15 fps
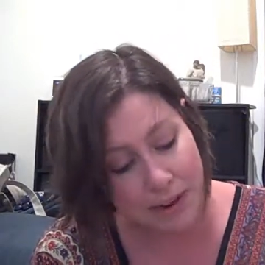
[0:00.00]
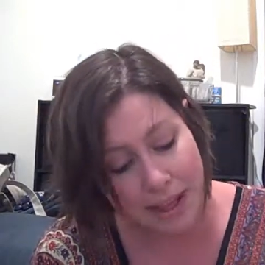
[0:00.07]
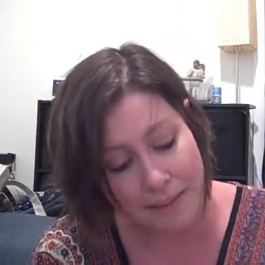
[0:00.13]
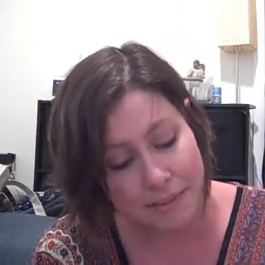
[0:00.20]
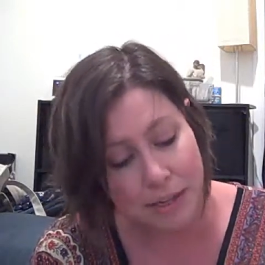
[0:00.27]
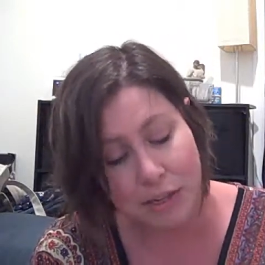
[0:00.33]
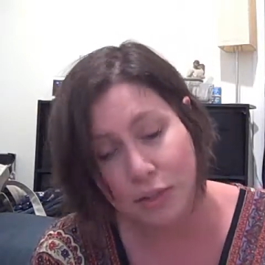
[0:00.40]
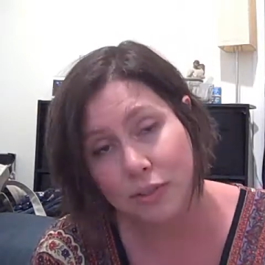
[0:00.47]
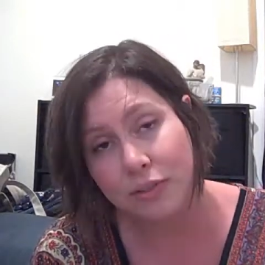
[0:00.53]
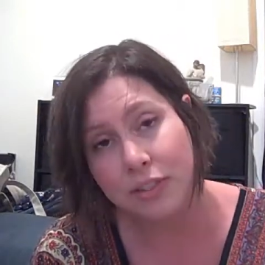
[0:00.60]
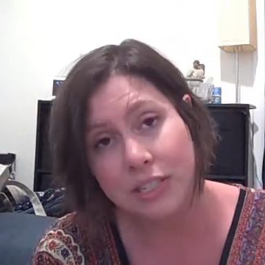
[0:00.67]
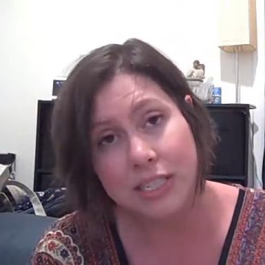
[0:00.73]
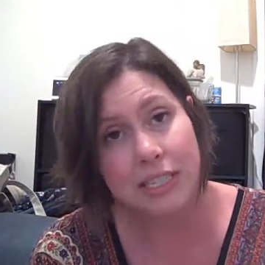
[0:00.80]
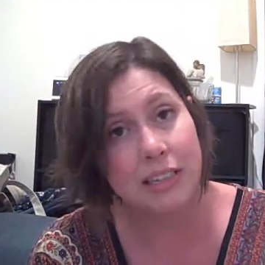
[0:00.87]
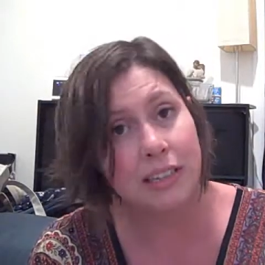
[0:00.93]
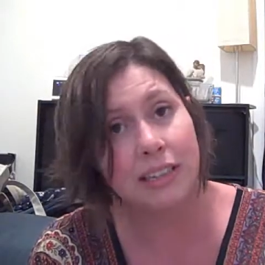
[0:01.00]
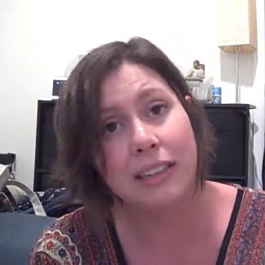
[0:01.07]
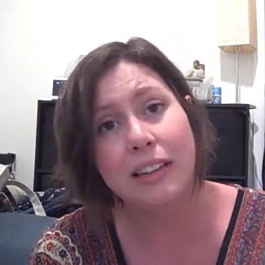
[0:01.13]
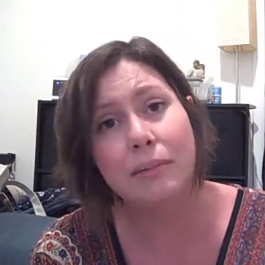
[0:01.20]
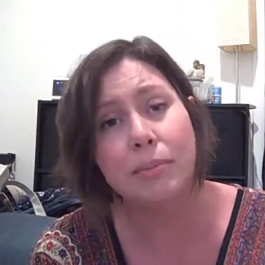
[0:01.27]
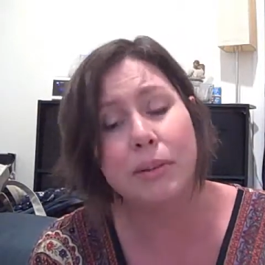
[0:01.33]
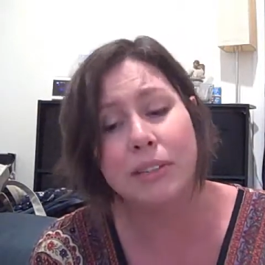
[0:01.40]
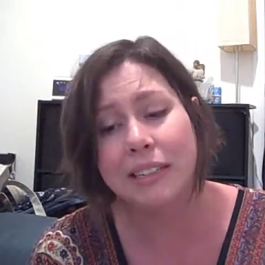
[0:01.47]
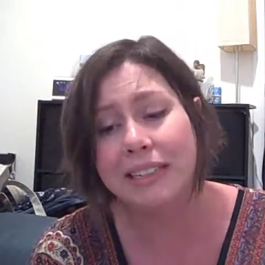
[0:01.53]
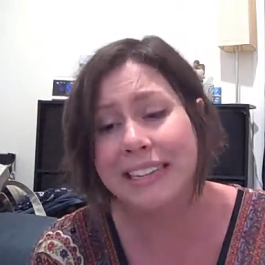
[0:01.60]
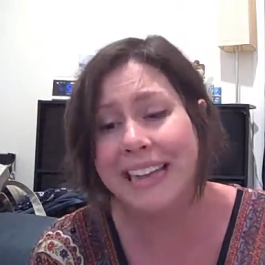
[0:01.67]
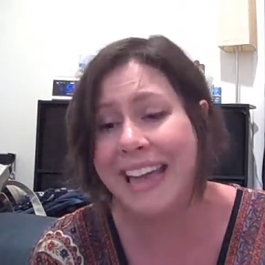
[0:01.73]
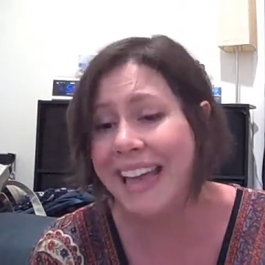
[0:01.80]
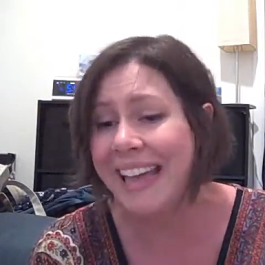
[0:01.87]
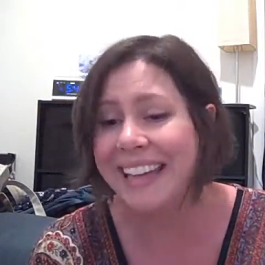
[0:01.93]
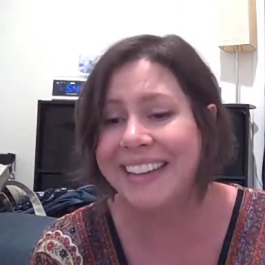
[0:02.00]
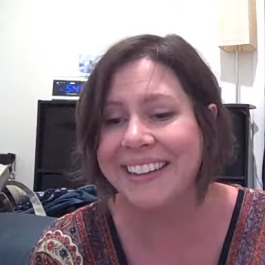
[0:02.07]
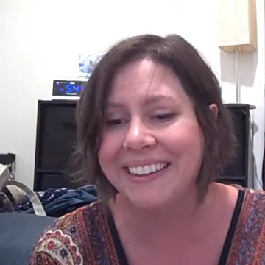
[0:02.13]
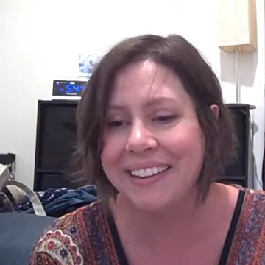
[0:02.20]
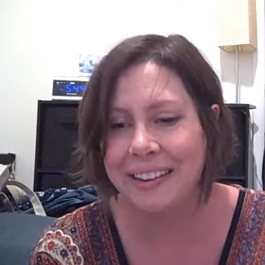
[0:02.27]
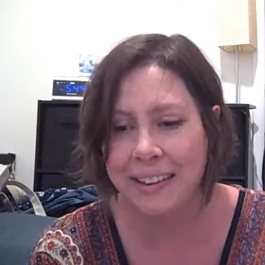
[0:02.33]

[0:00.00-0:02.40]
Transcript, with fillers: I'm the new Virginia sleeper tonight.